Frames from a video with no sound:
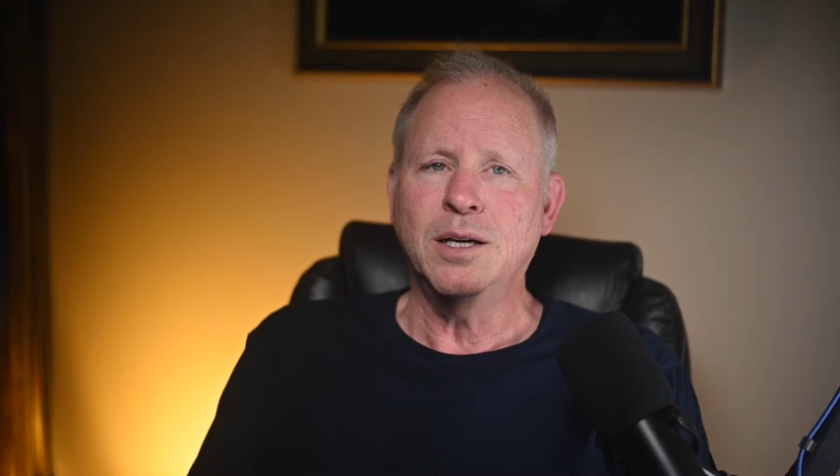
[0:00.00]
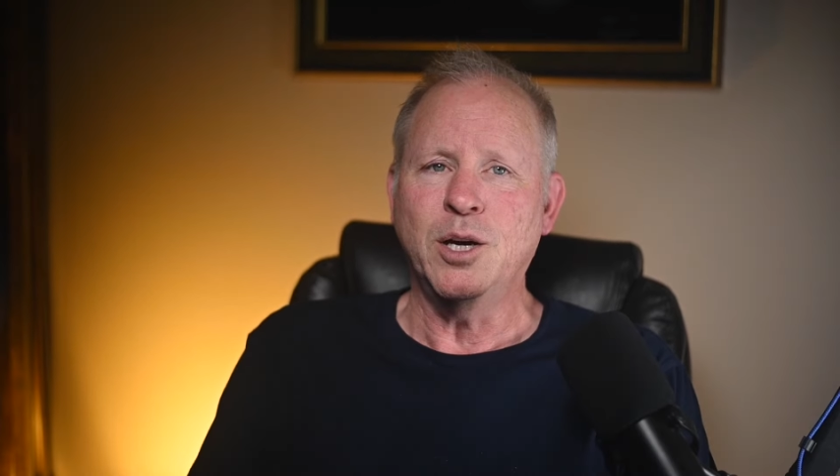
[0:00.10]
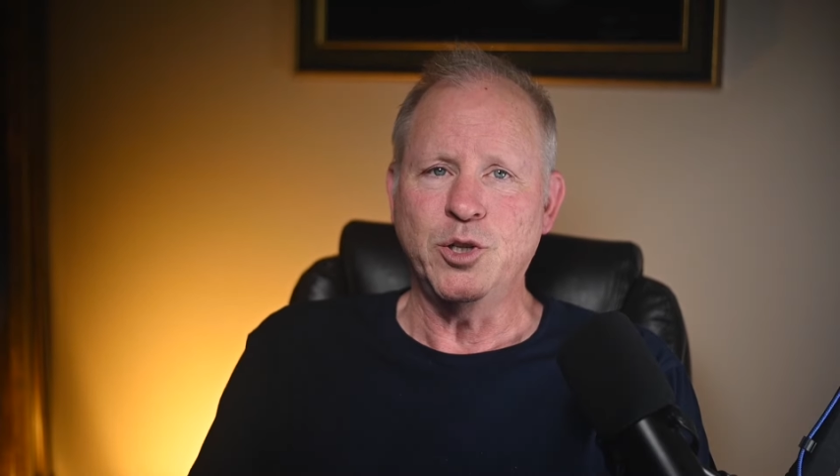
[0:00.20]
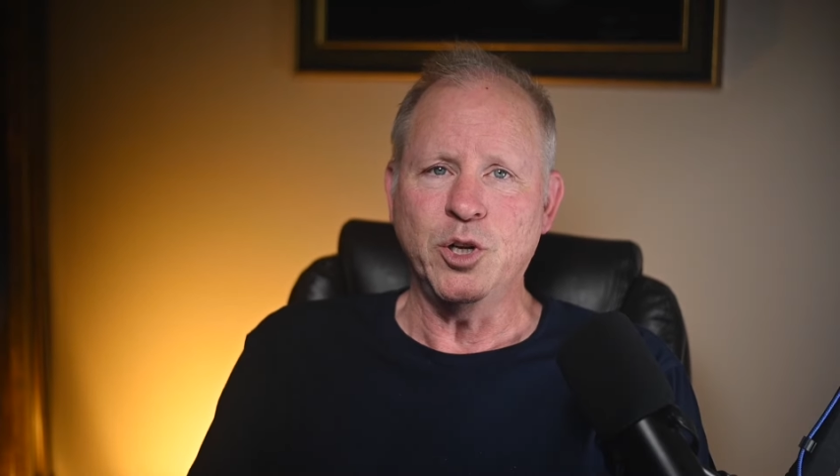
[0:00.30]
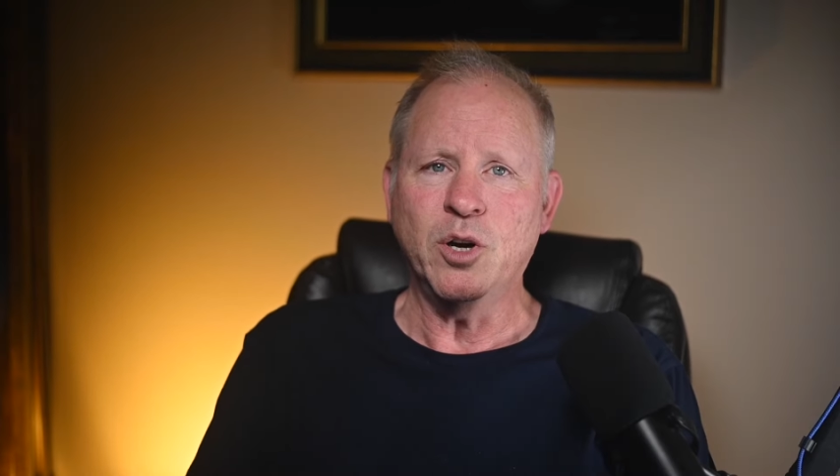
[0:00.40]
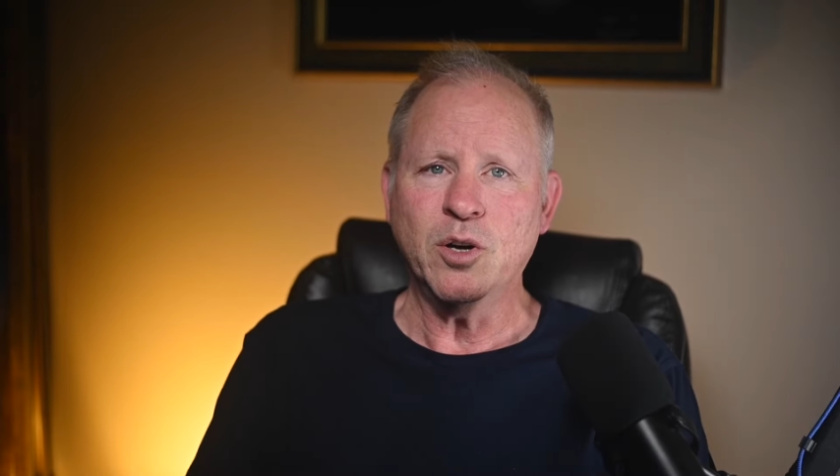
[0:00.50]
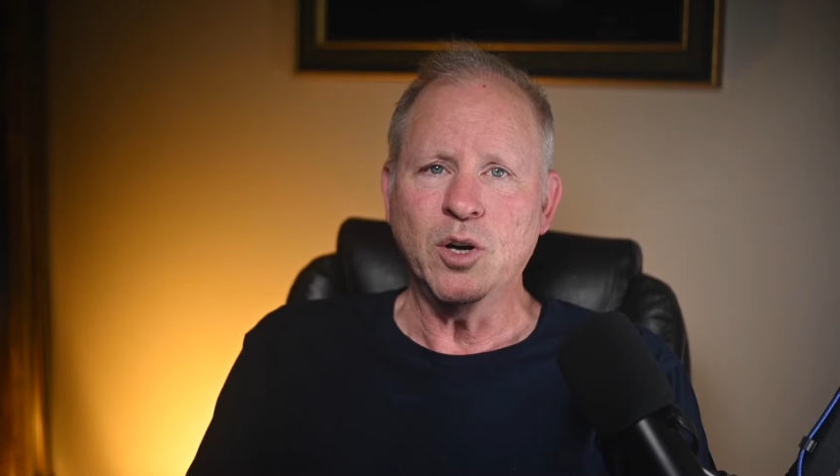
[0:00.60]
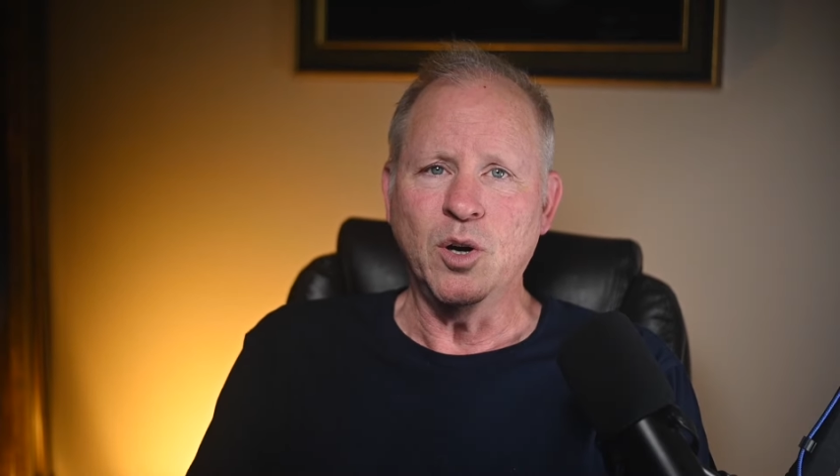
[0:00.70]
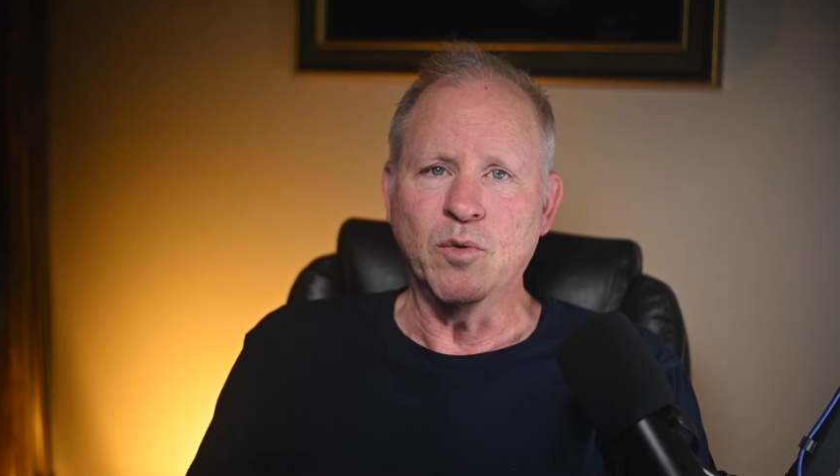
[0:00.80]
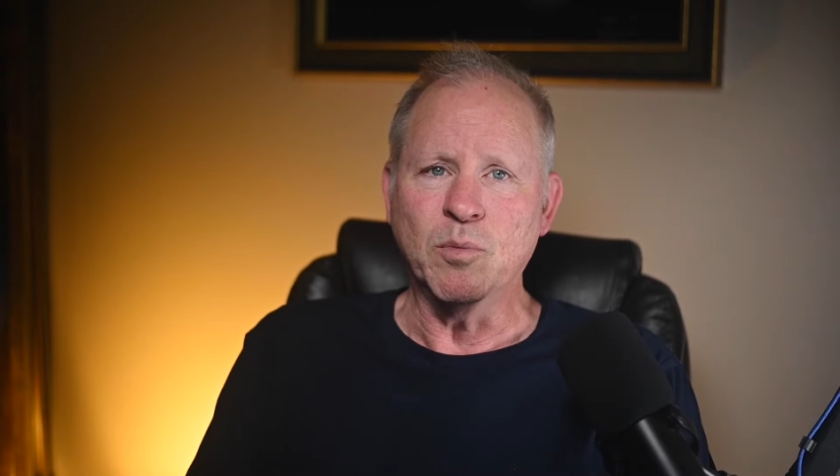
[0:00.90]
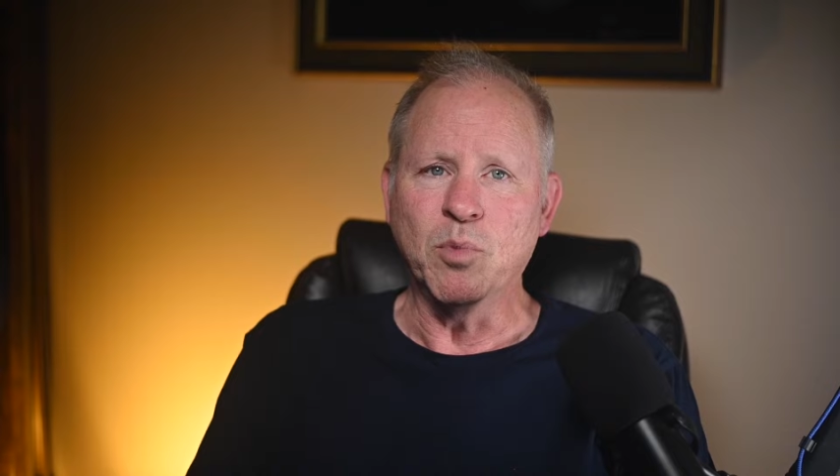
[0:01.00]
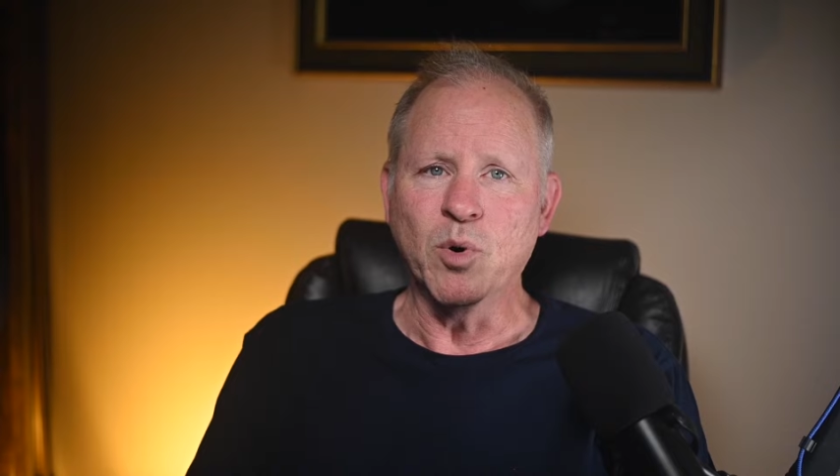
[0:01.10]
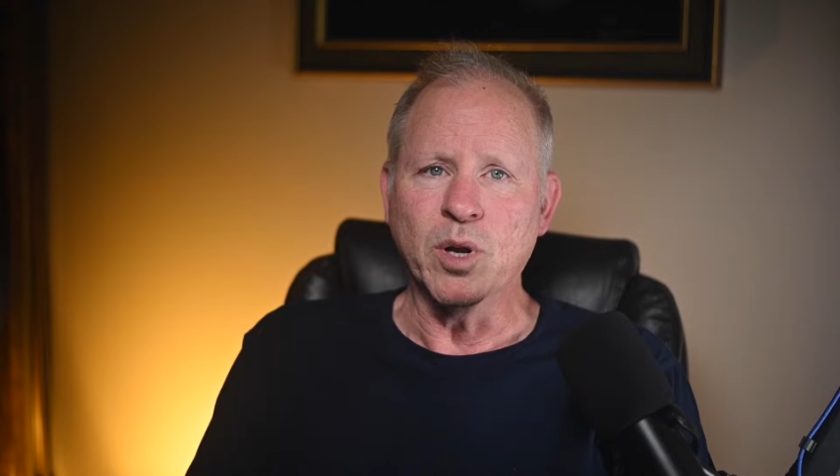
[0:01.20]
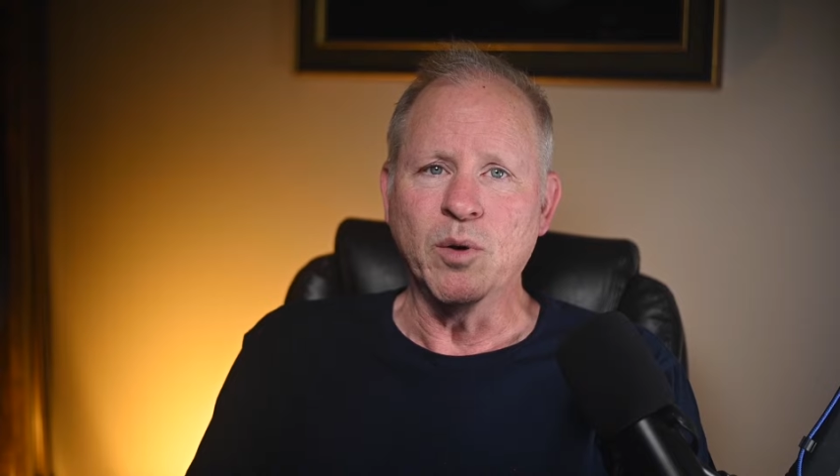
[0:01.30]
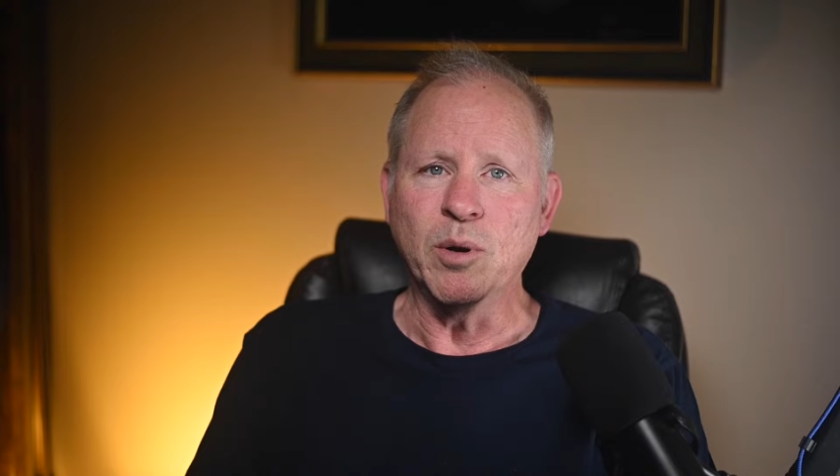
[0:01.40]
A chalk over
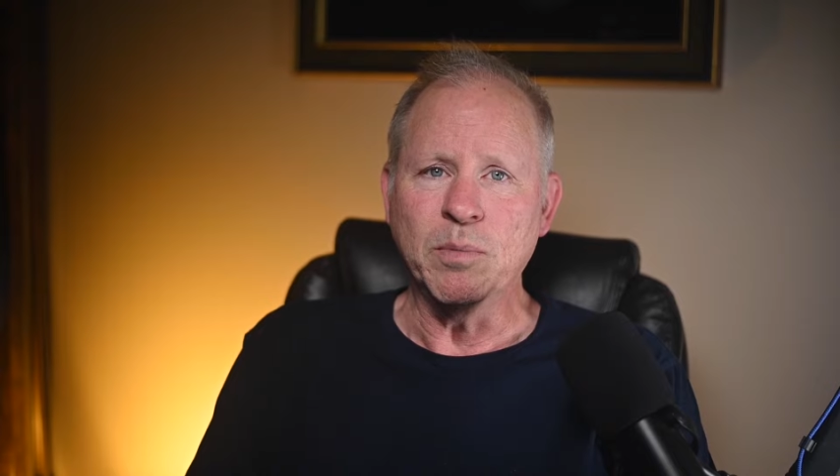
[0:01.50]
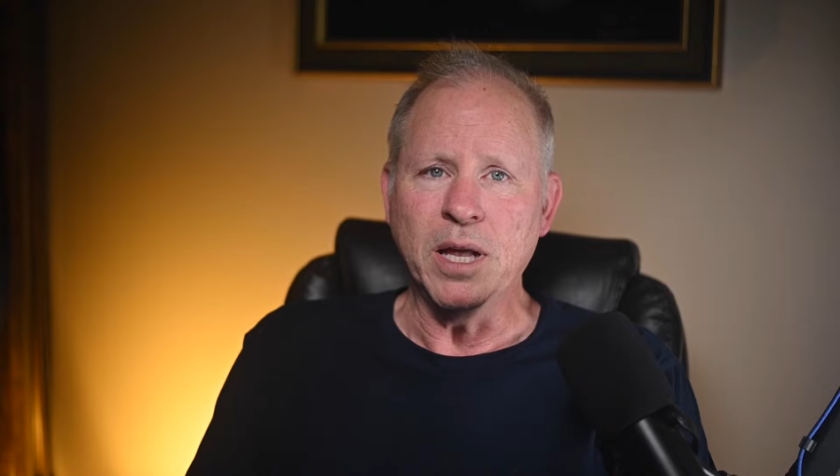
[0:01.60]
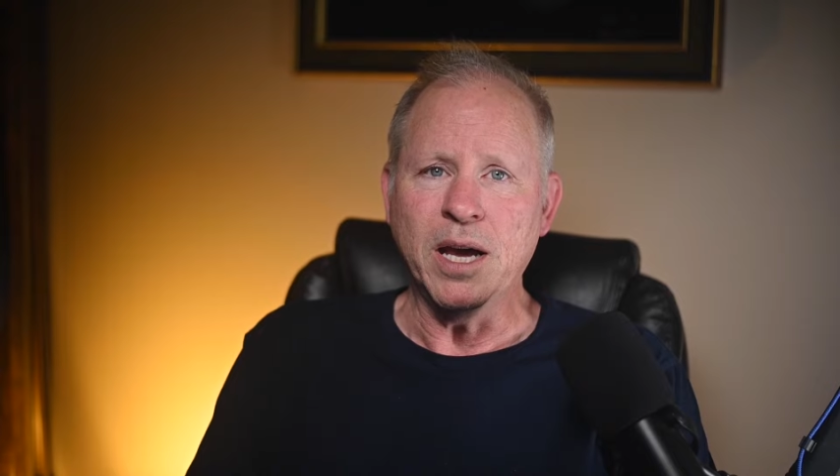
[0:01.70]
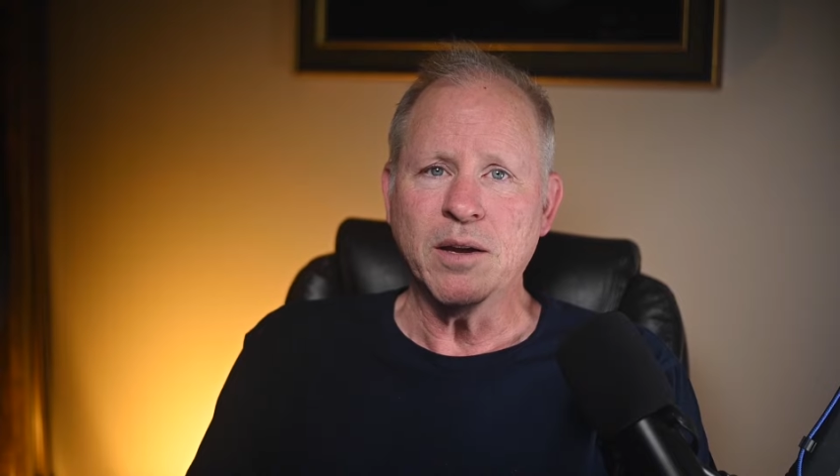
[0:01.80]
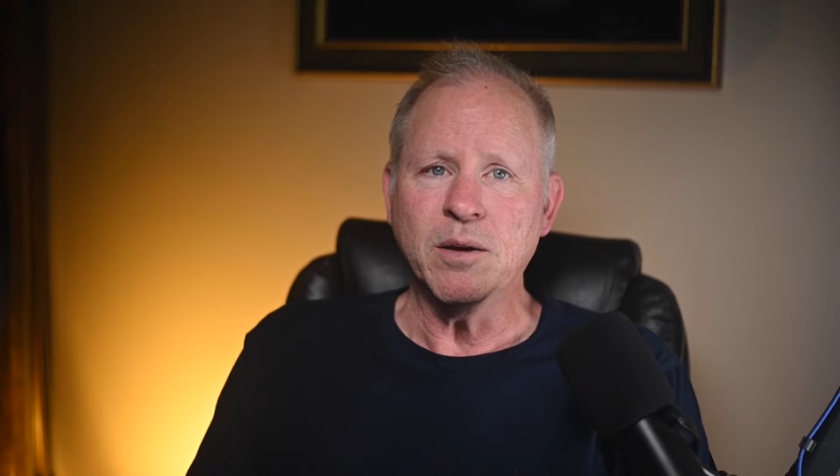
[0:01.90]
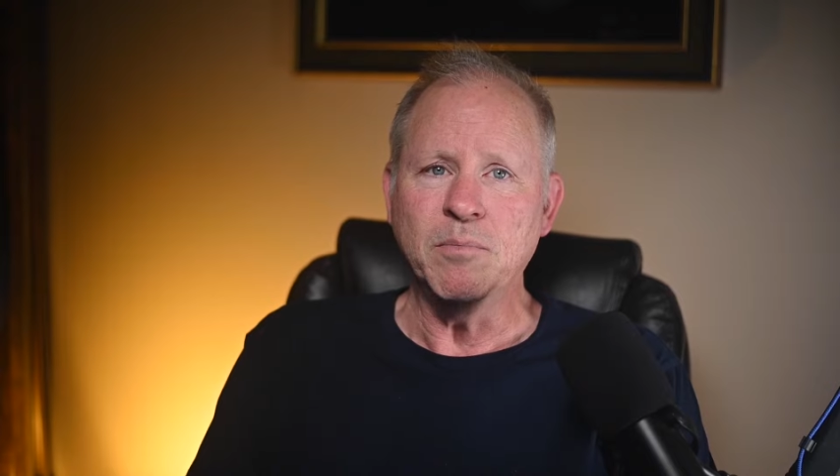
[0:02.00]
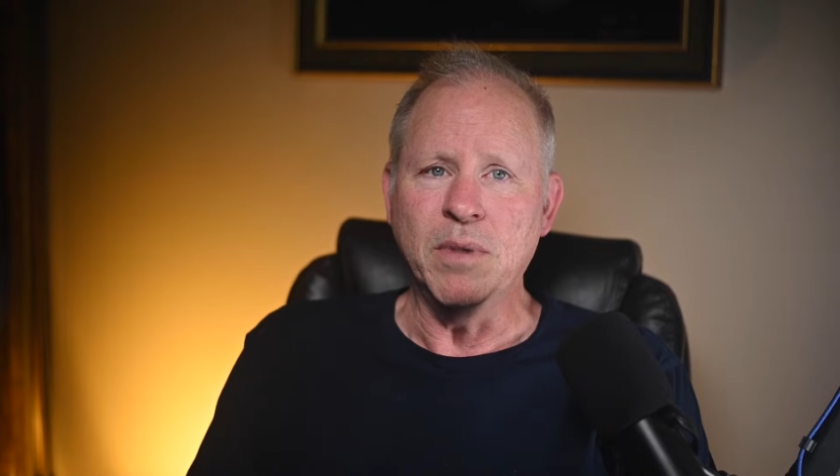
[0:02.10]
Bordeaux and black